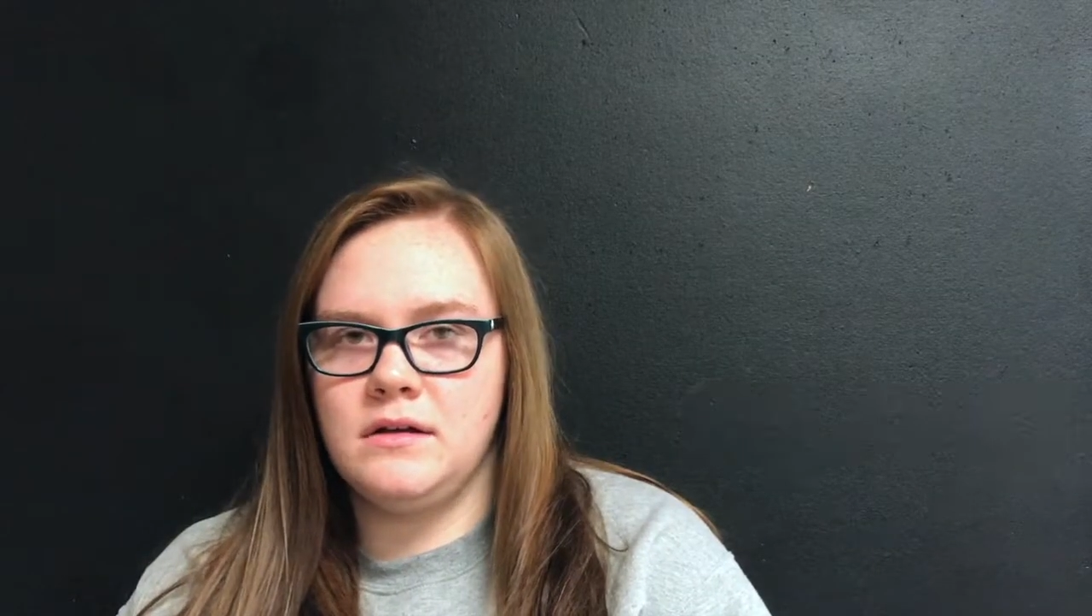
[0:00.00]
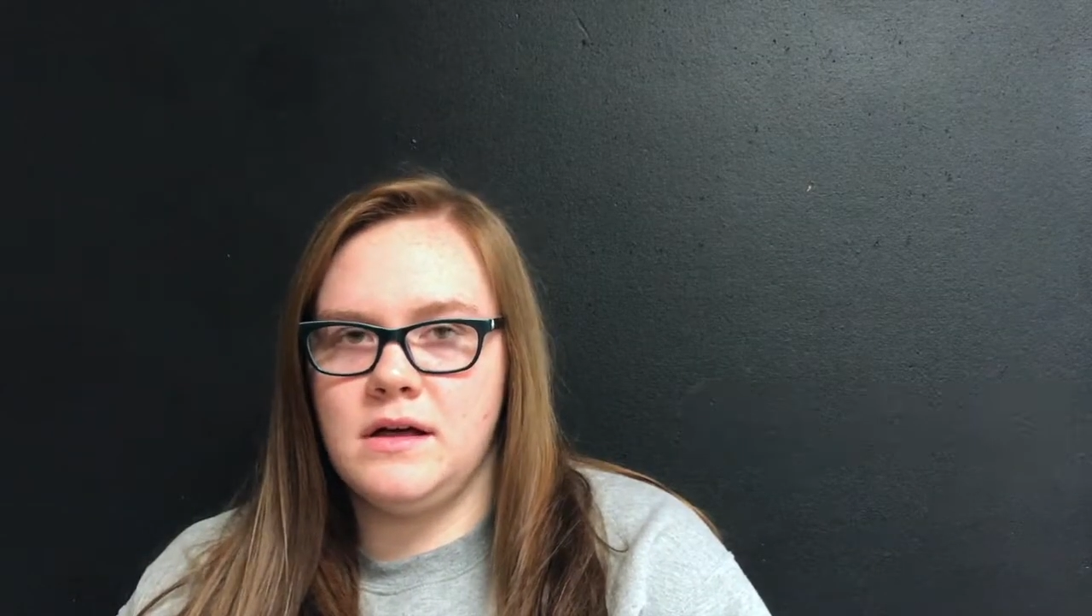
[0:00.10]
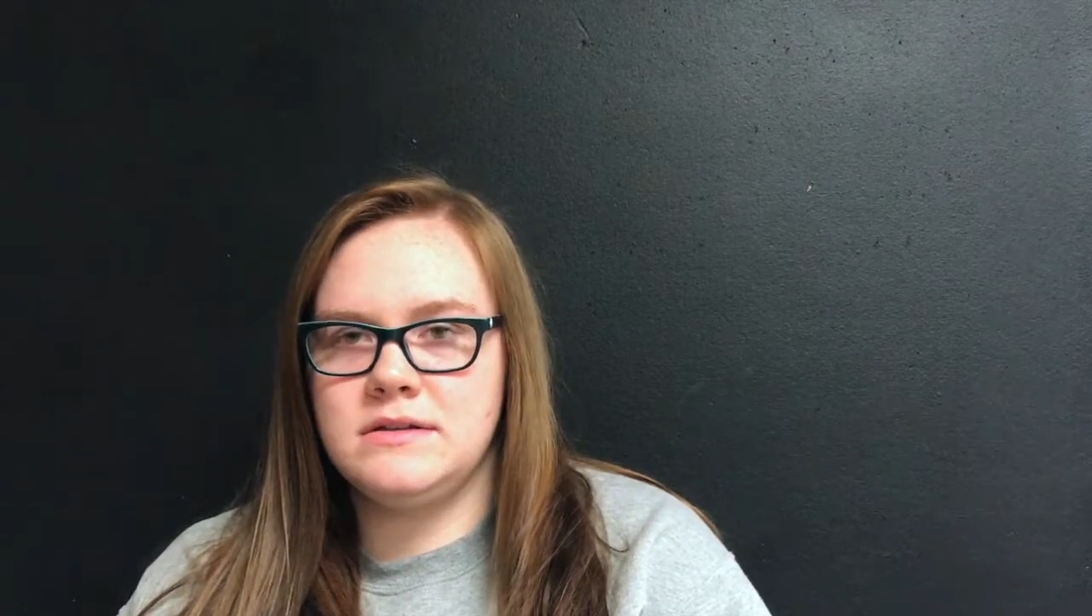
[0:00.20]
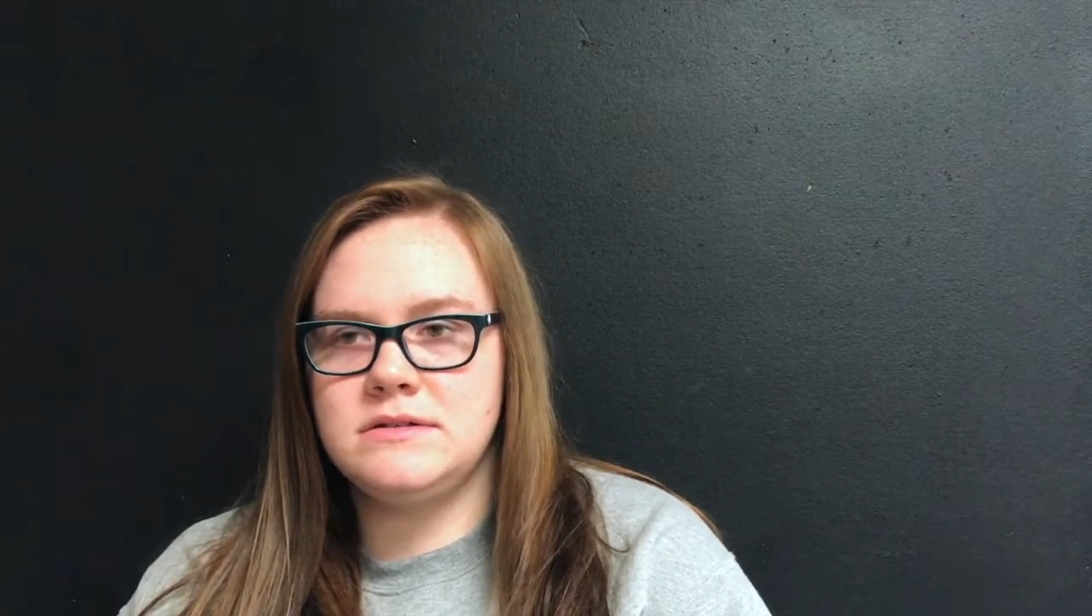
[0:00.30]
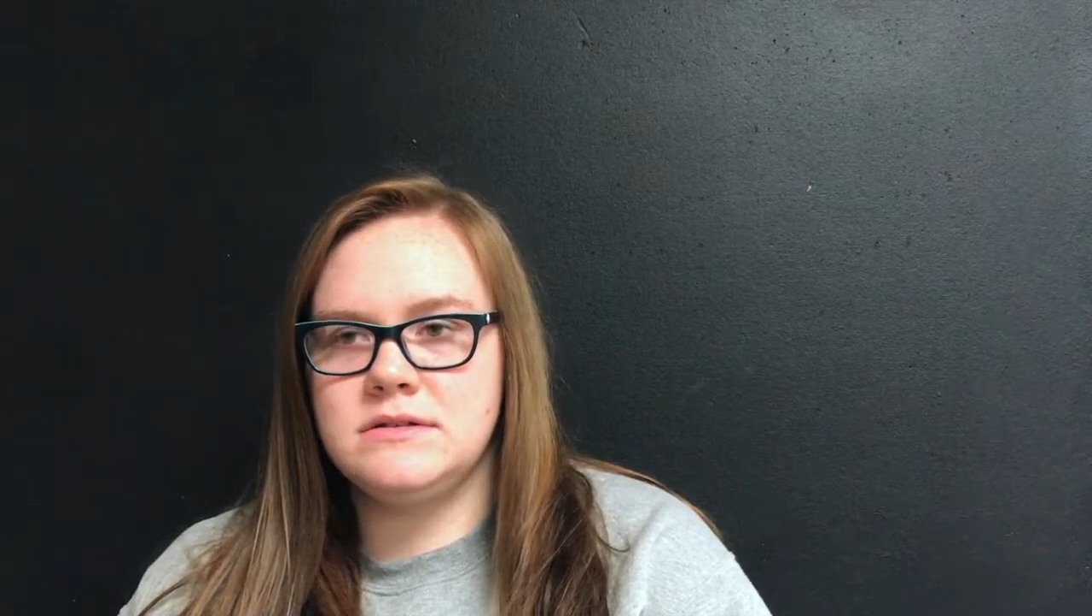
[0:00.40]

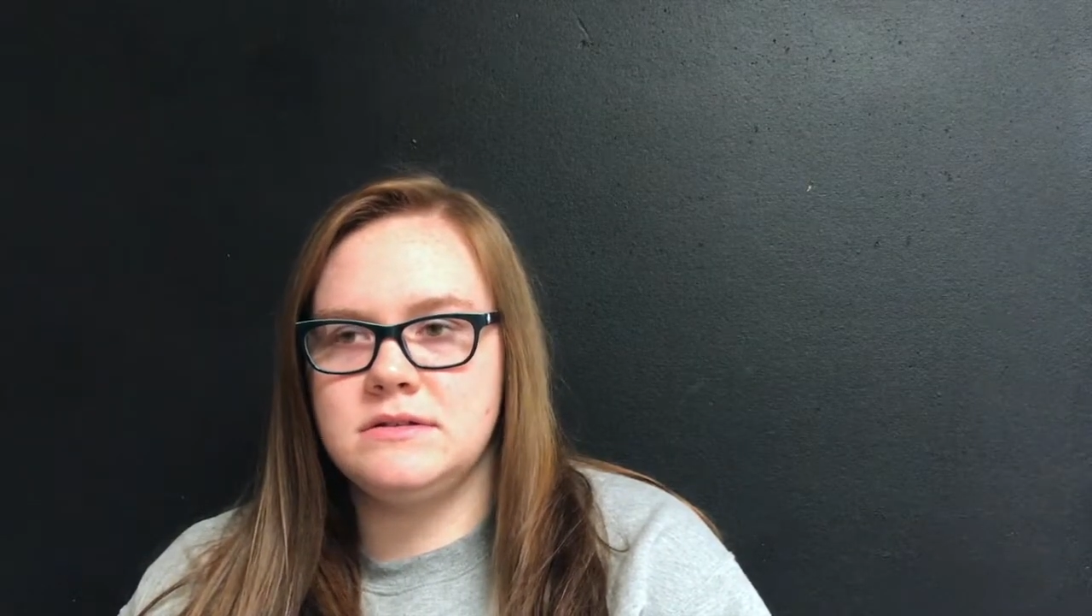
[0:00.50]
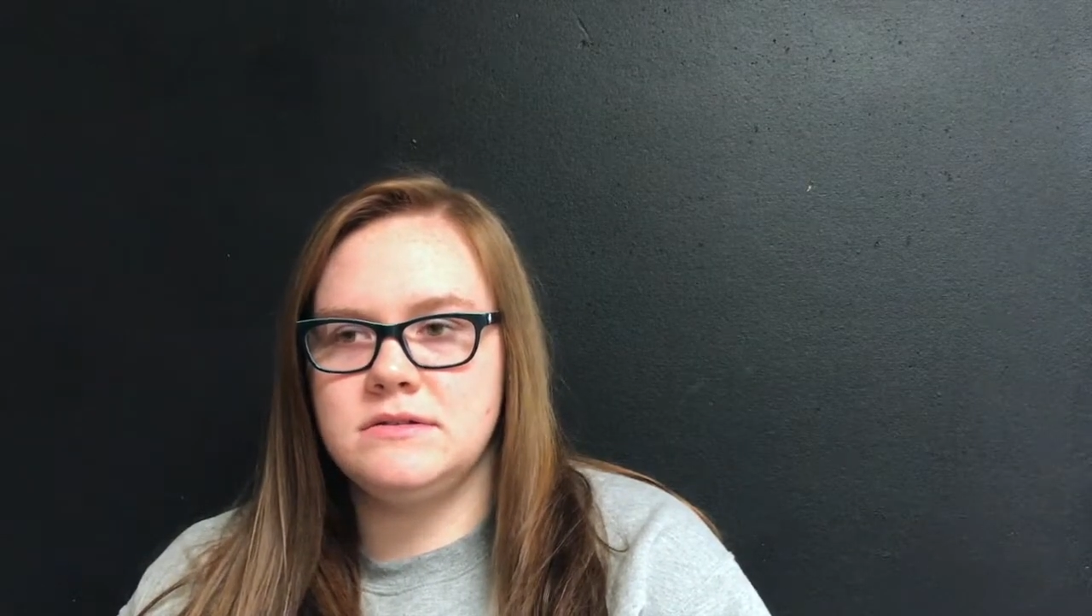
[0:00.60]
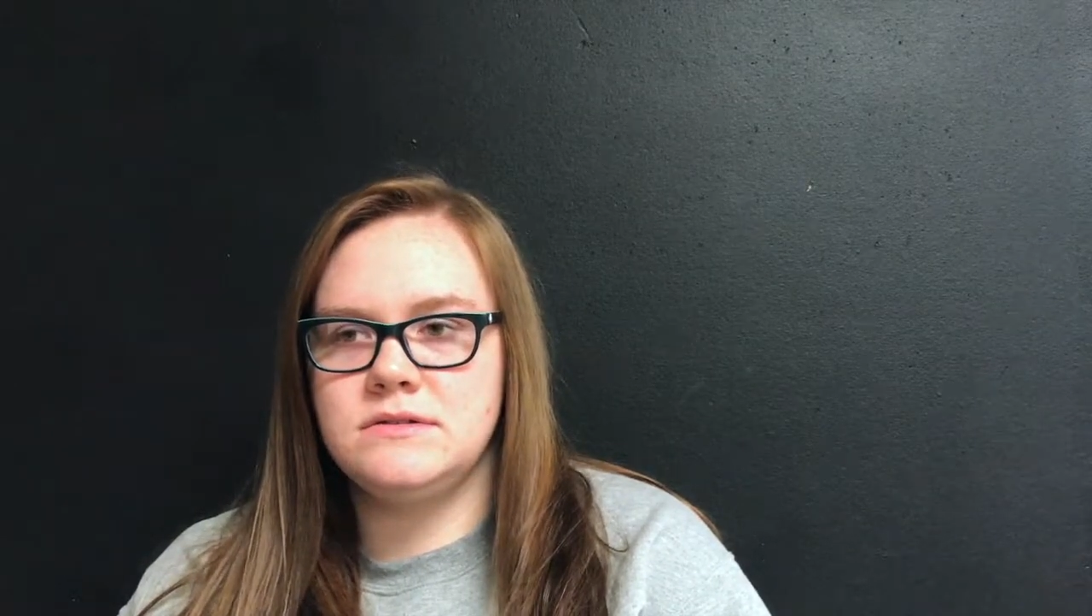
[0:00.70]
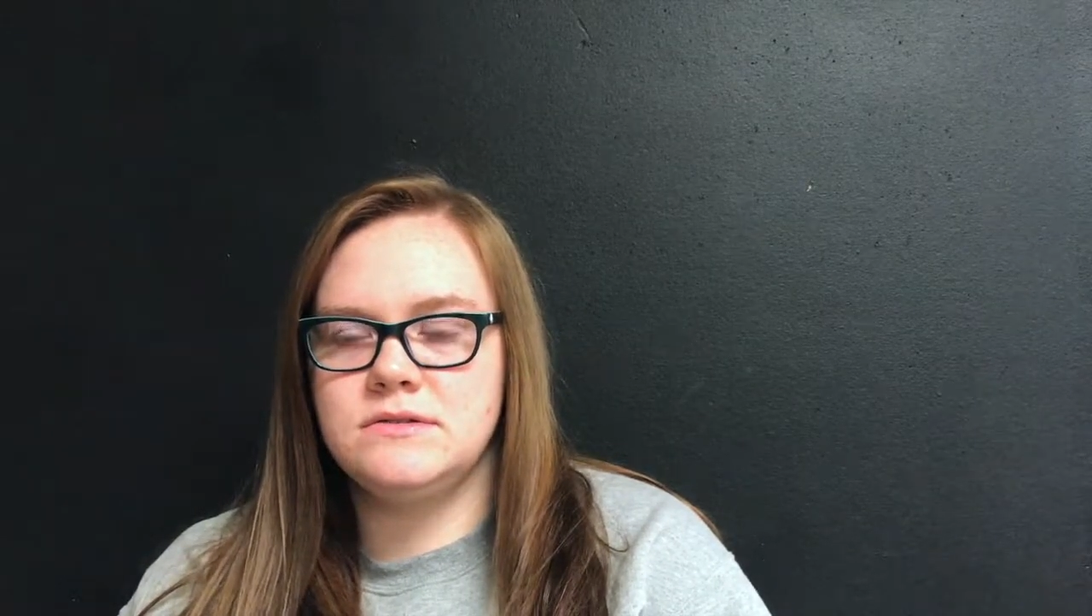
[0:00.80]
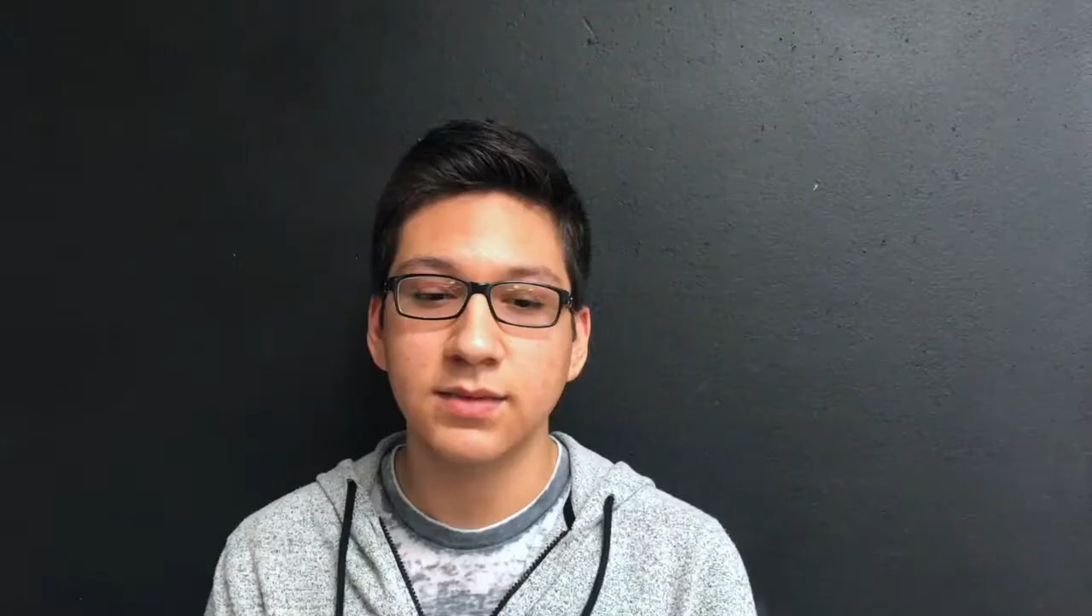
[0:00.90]

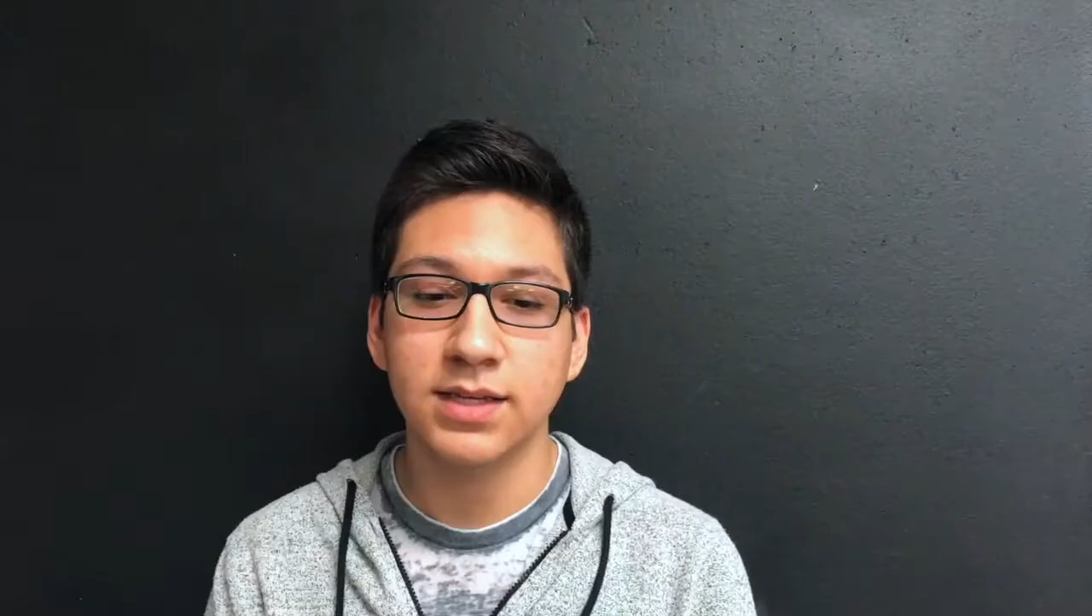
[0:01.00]
classes,